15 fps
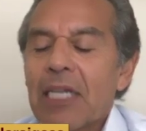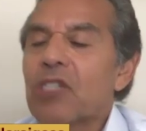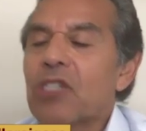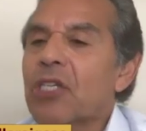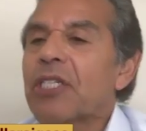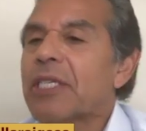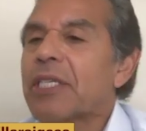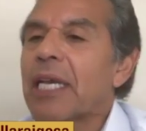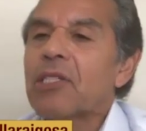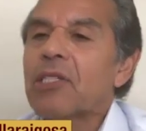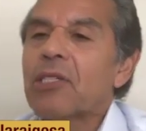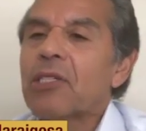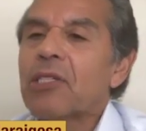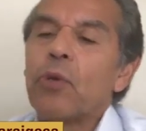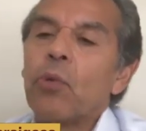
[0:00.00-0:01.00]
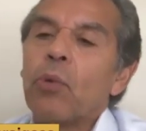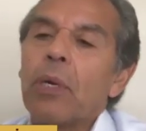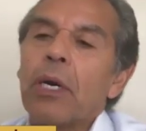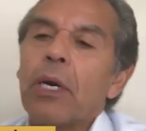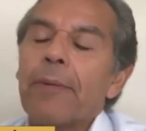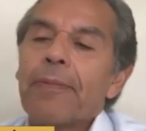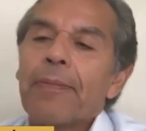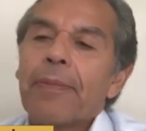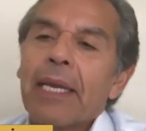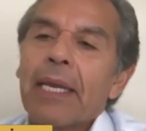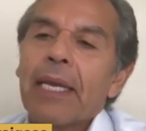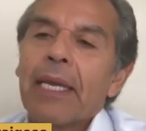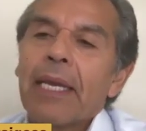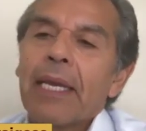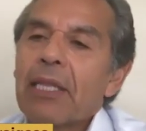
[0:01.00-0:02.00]
a success, if you will,
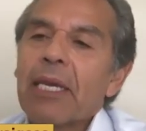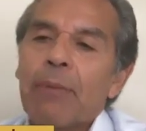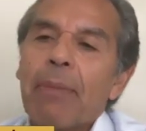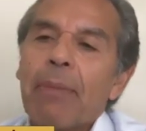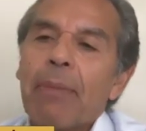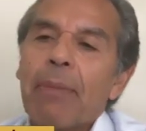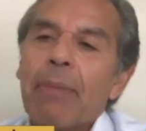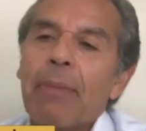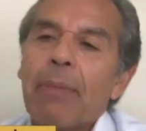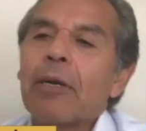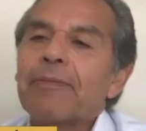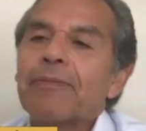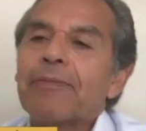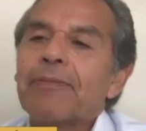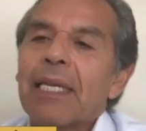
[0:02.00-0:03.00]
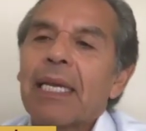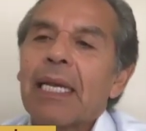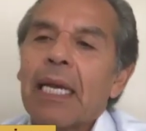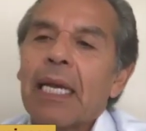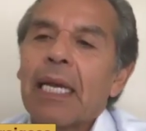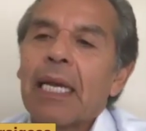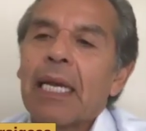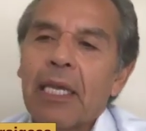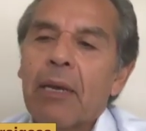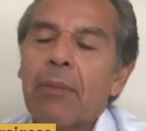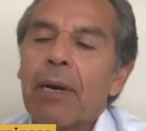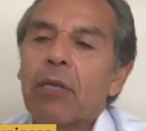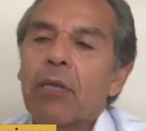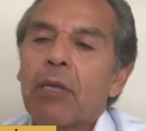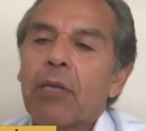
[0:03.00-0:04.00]
I think about her. And I
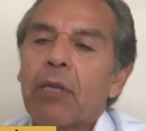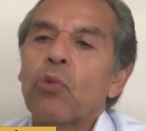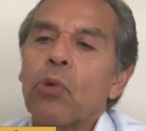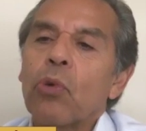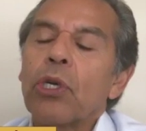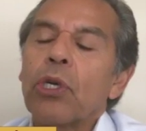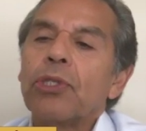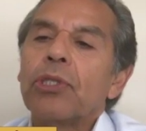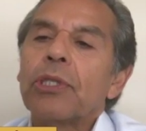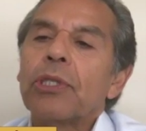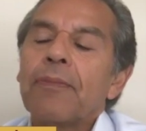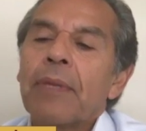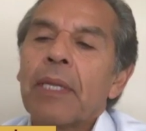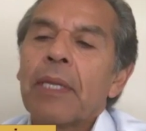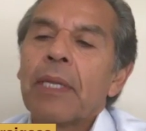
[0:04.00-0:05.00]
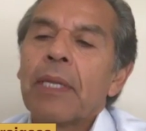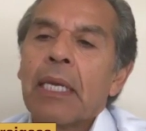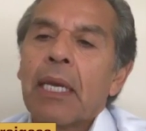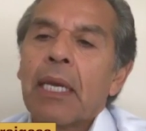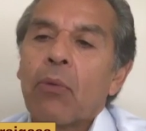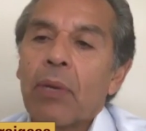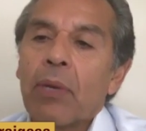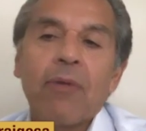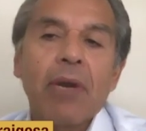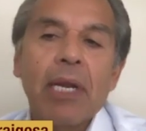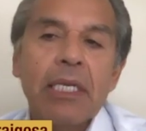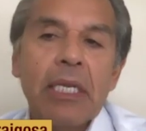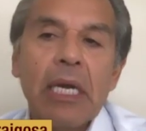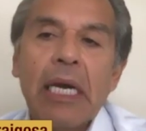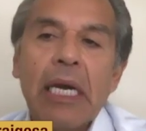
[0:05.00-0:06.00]
think about those words. Whenever
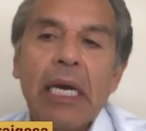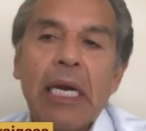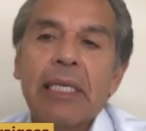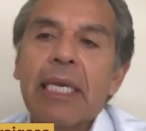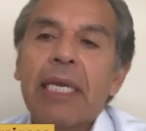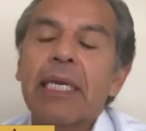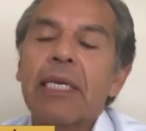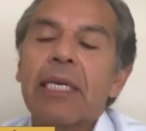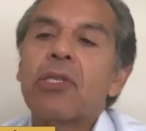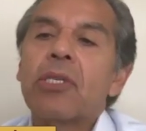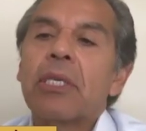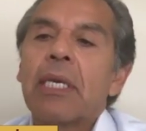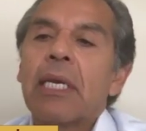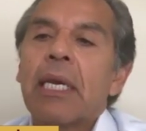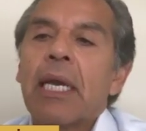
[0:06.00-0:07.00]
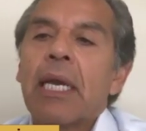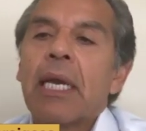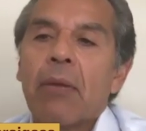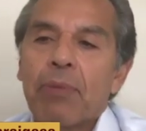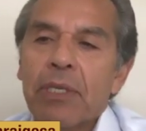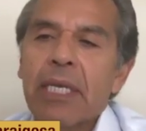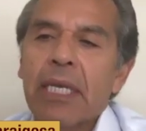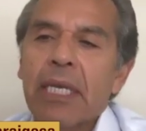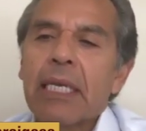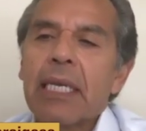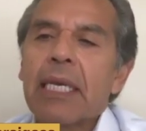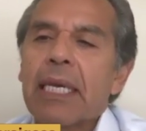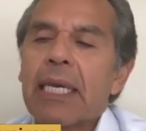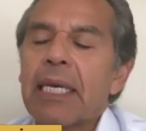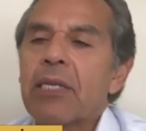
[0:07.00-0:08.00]
I talk to kids, and
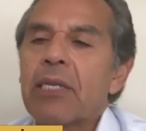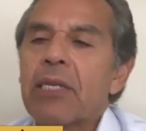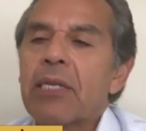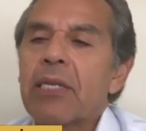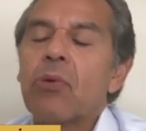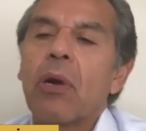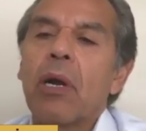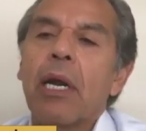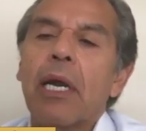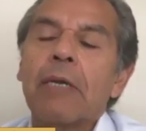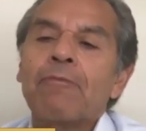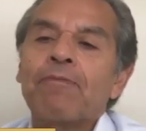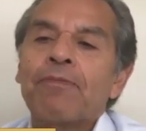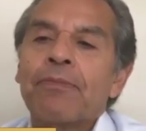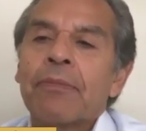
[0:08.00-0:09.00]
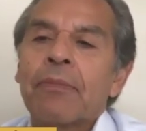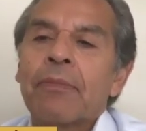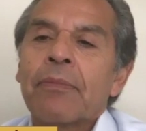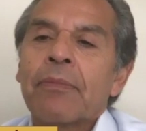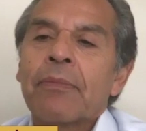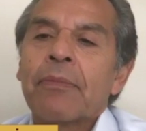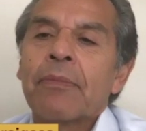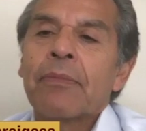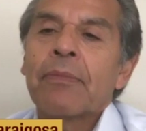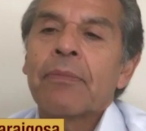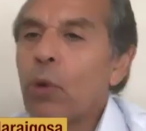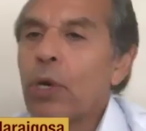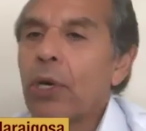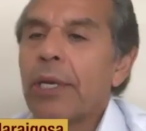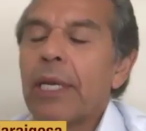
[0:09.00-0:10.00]
particularly kids who are
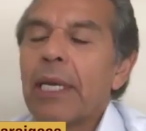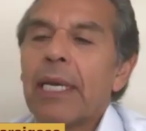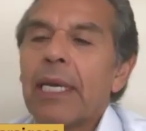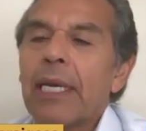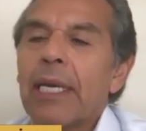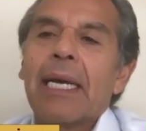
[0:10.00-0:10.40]
wayward,